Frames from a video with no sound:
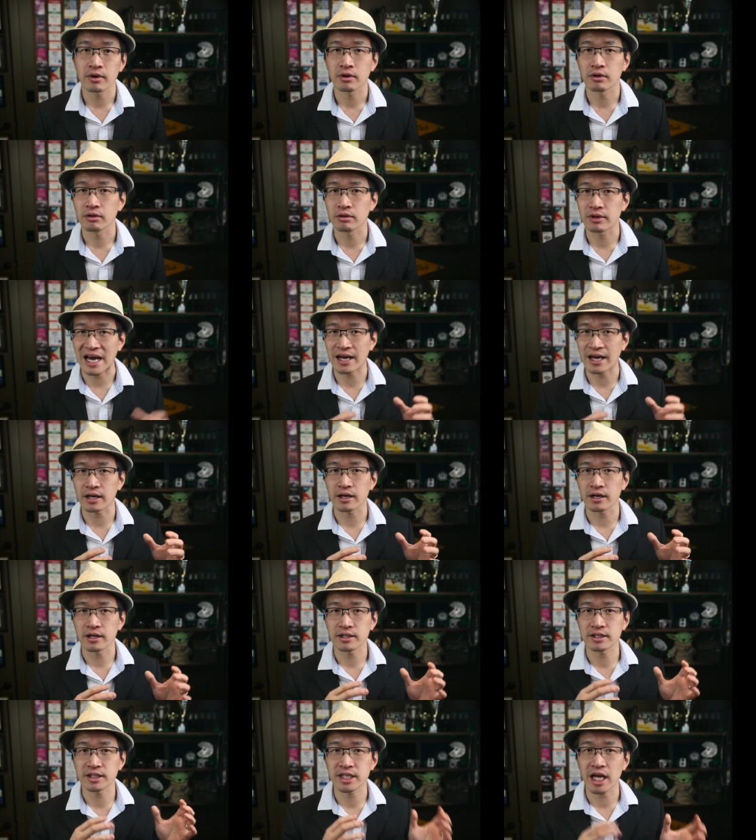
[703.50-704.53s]
that
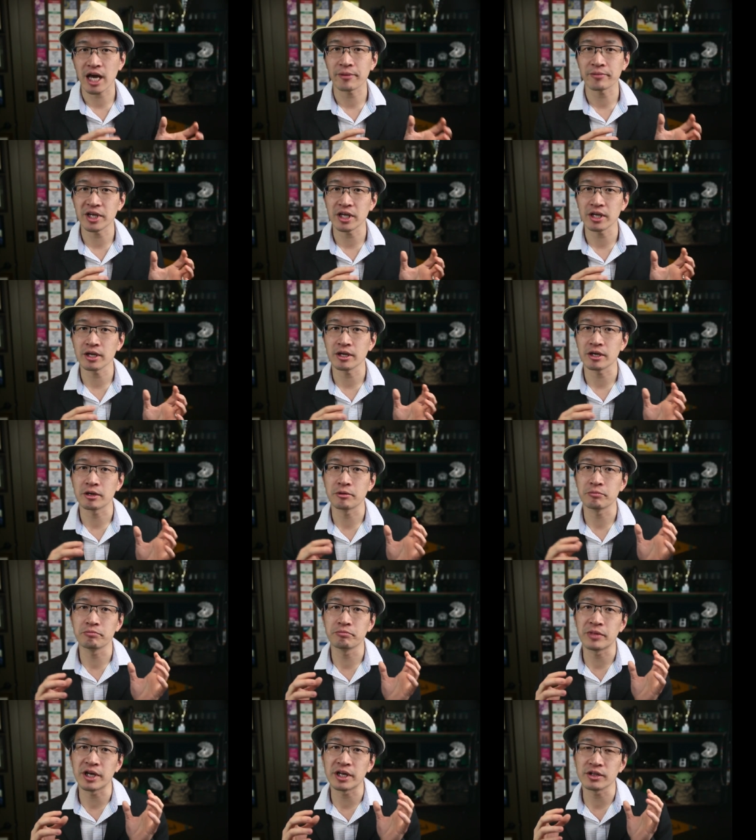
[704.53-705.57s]
Sami
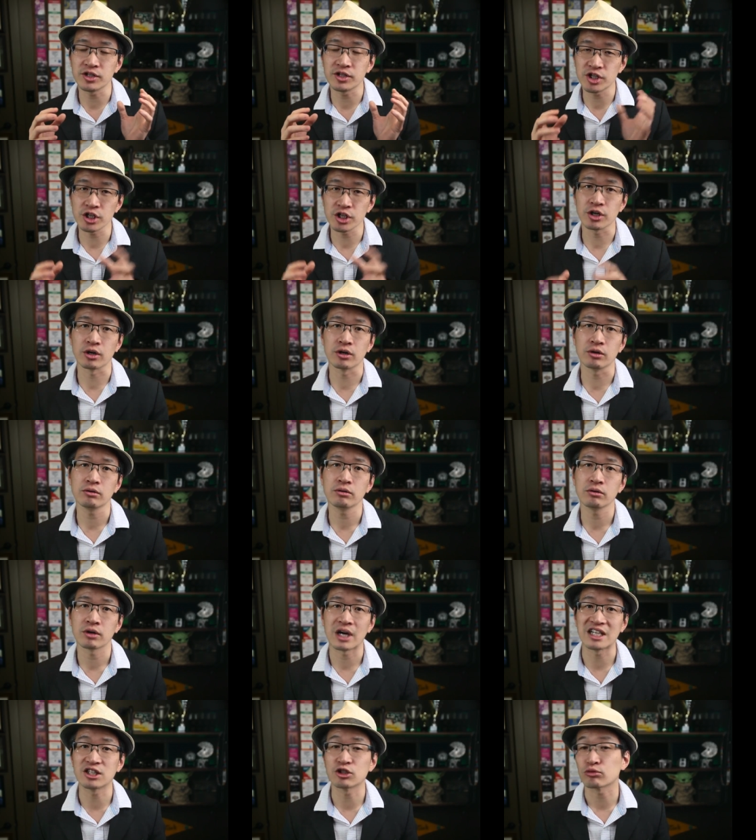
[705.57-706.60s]
Bengio,
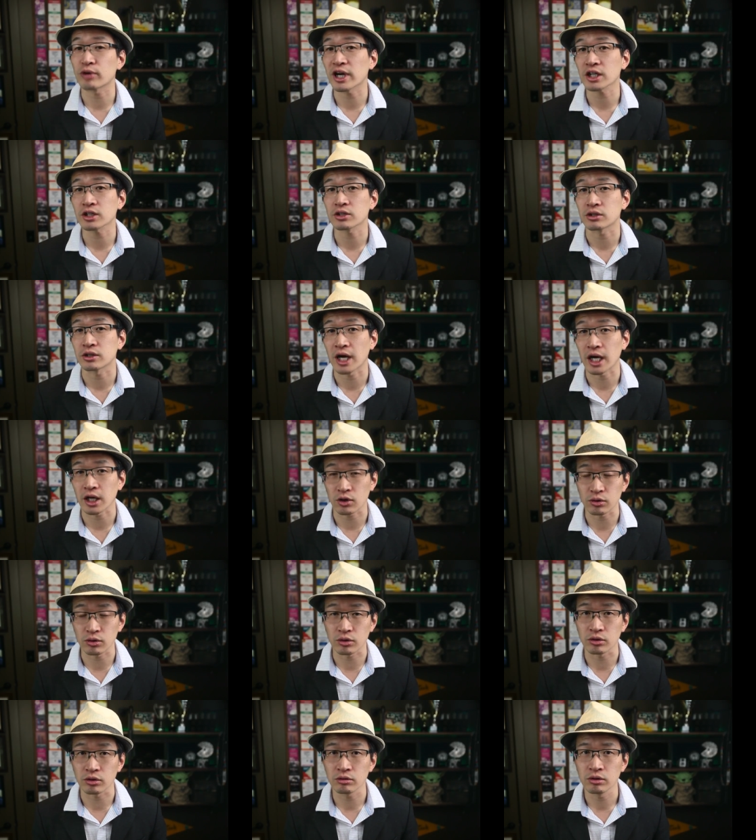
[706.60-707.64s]
a director at
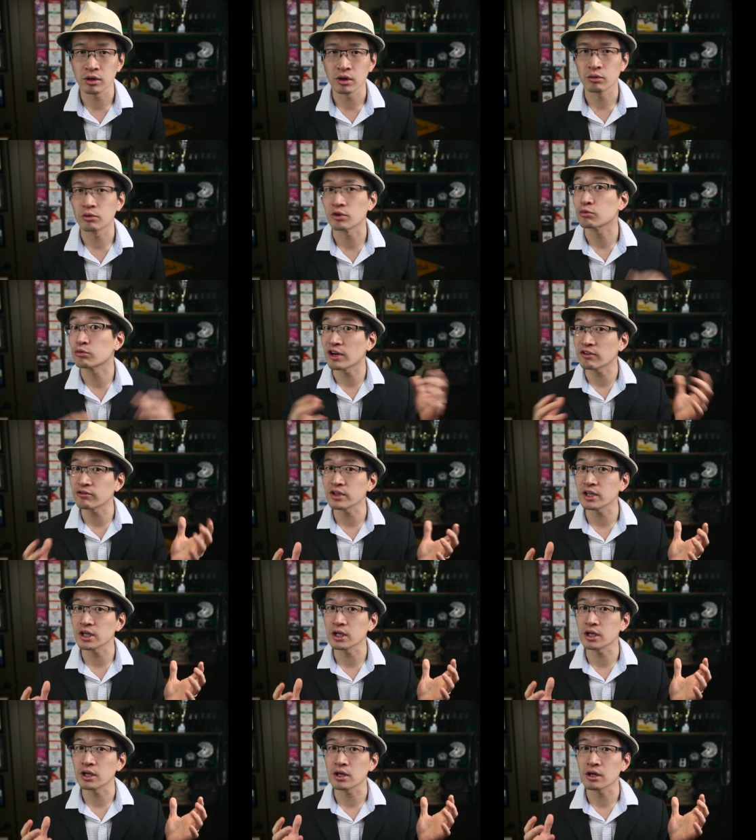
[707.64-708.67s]
Google with
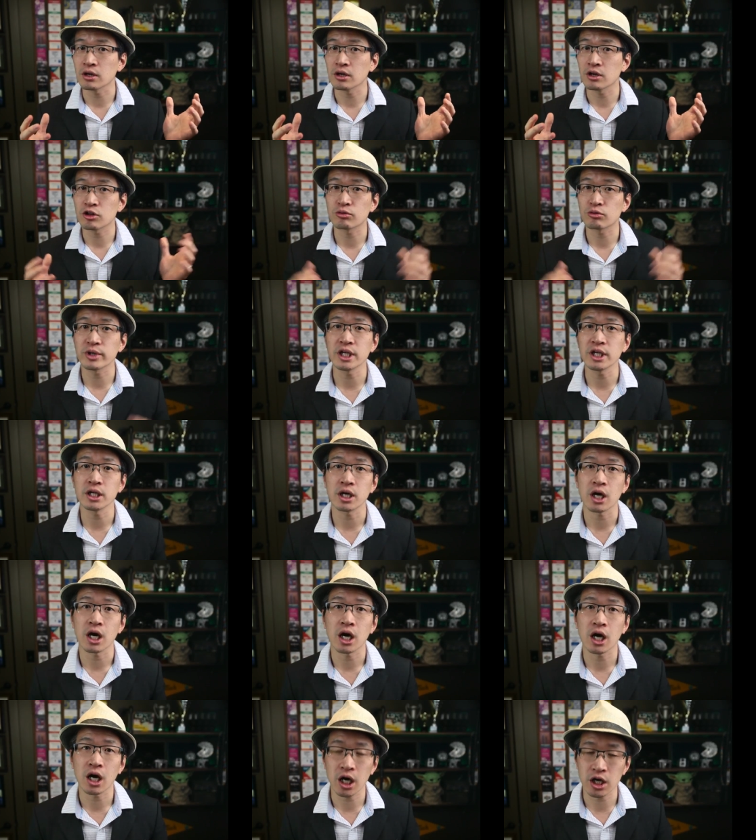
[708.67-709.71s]
roughly
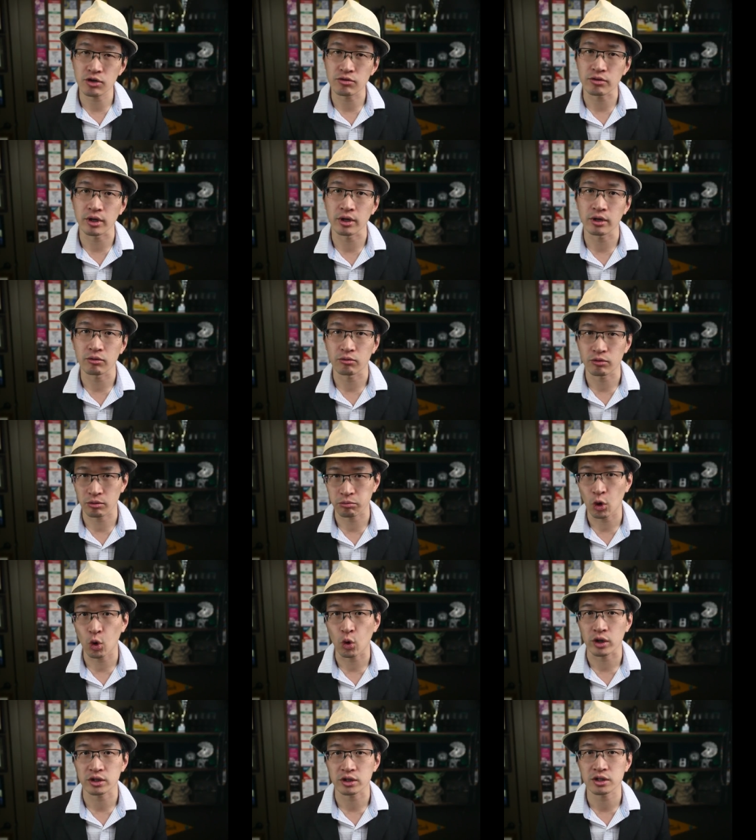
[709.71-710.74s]
300
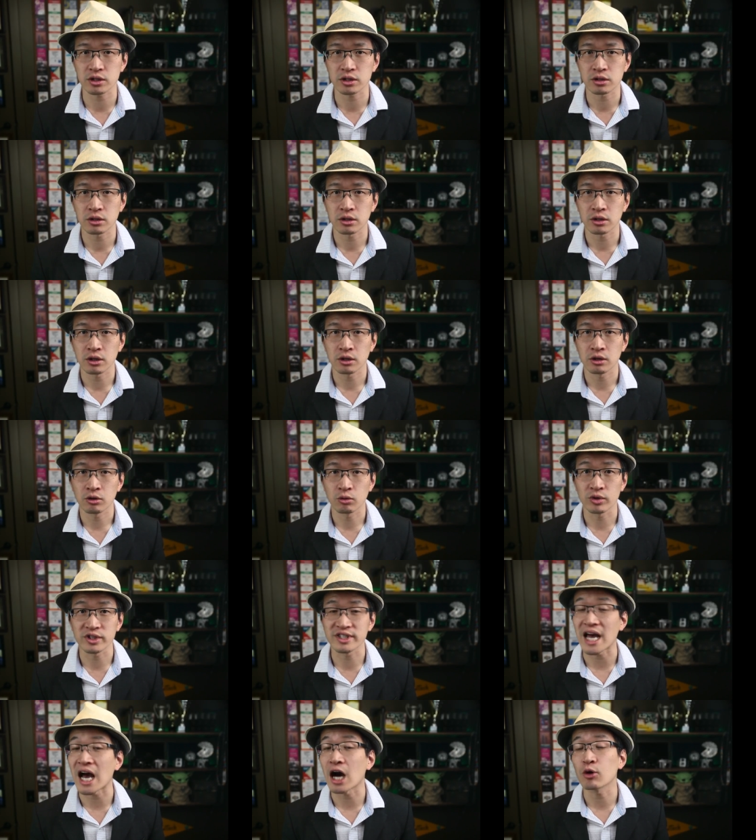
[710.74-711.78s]
reports,
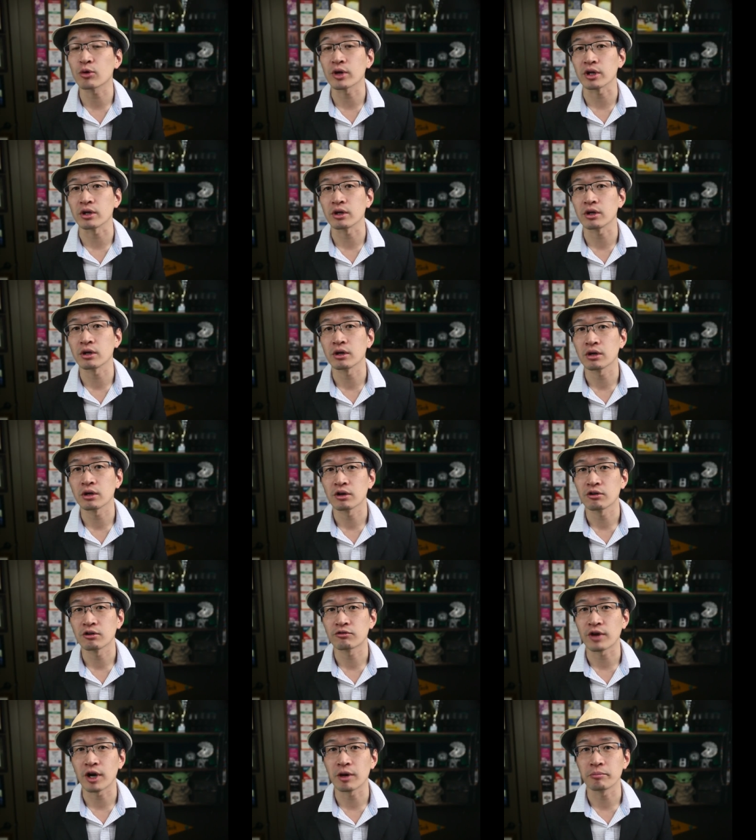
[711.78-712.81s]
was outed
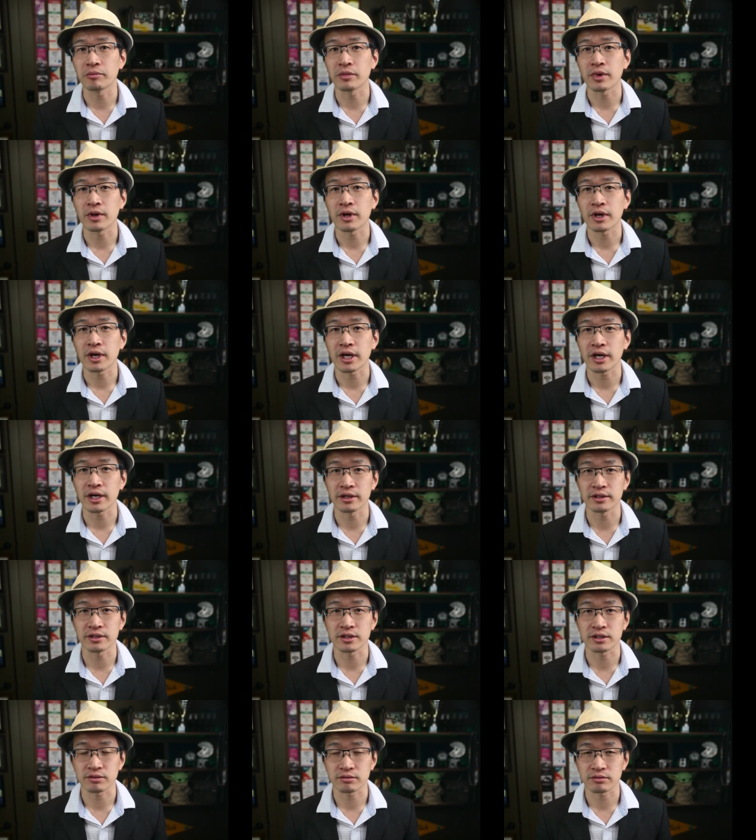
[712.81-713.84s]
from
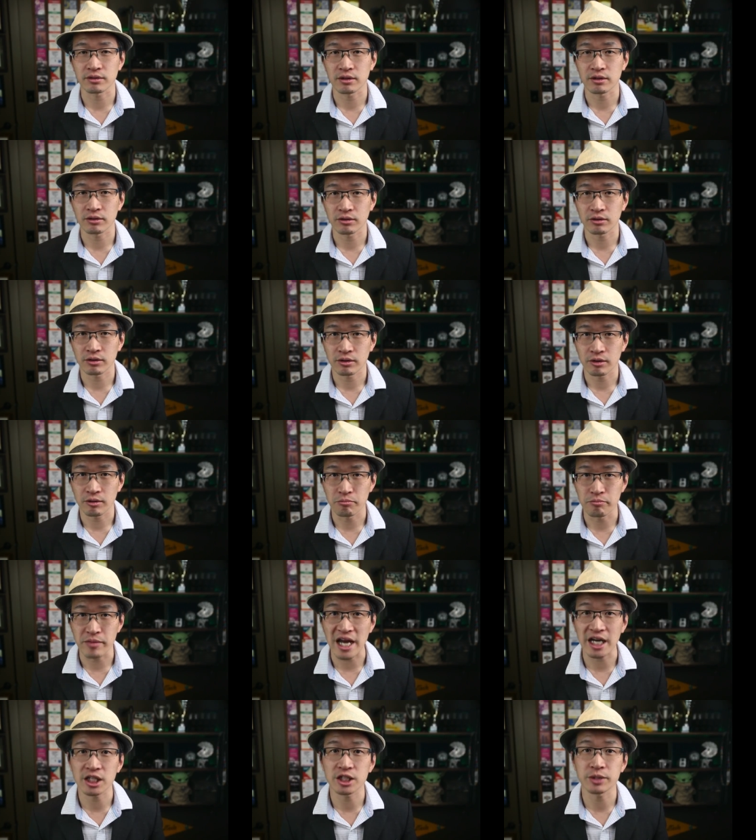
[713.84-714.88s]
his
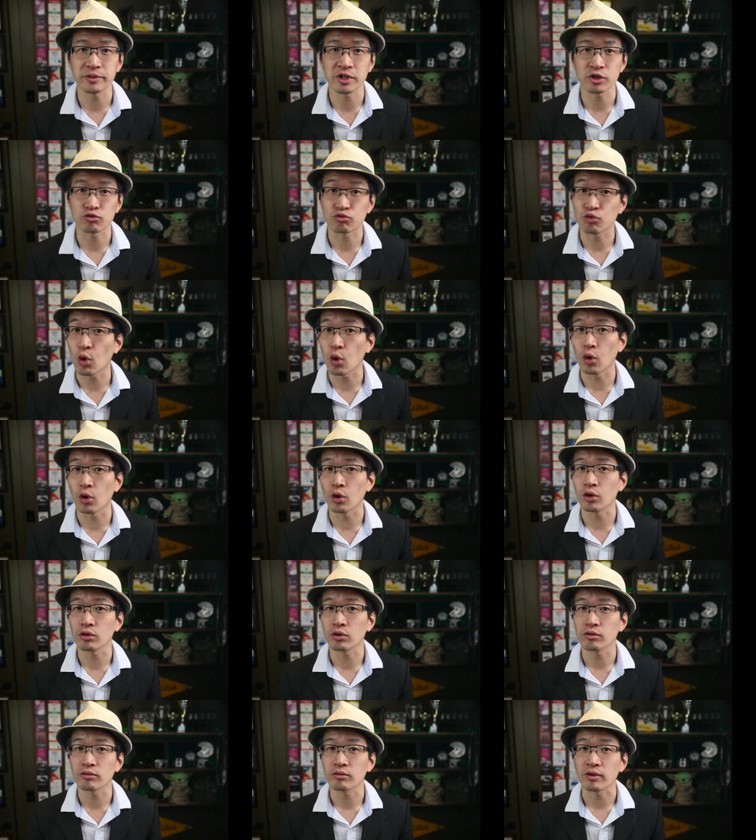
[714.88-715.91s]
management role
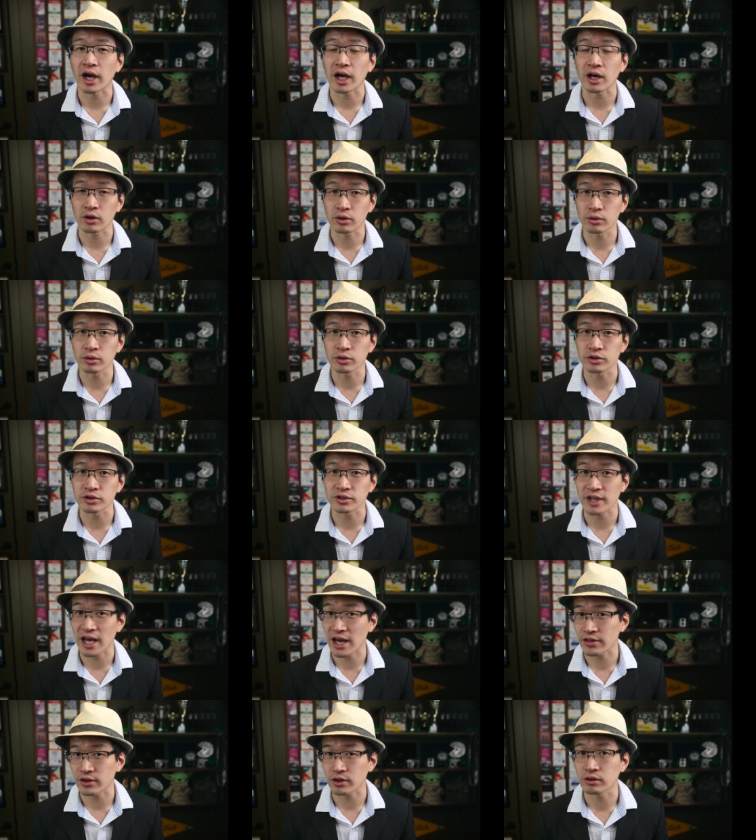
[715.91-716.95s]
at Google's
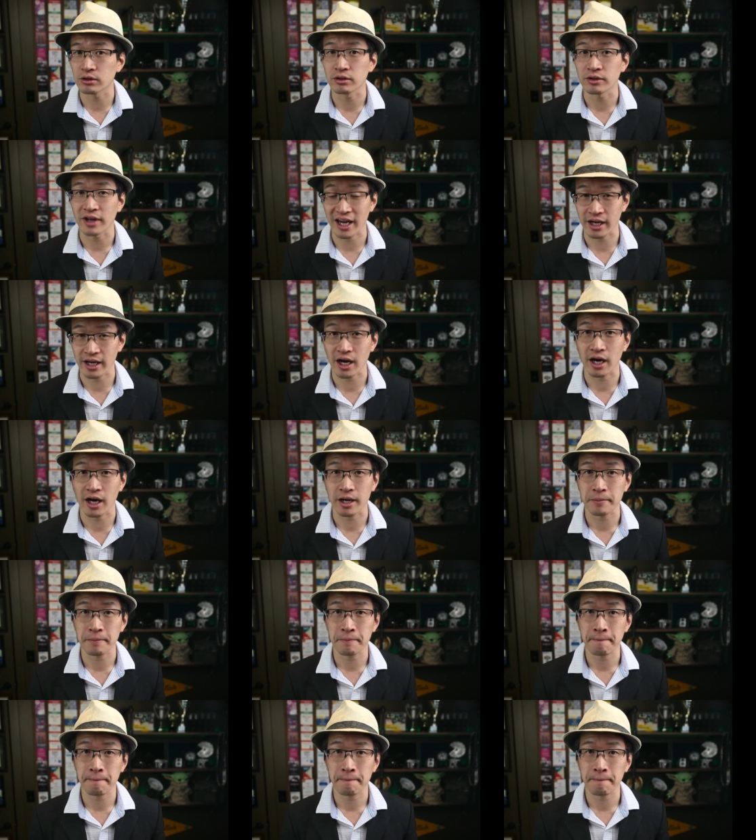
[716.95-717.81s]
ethical AI.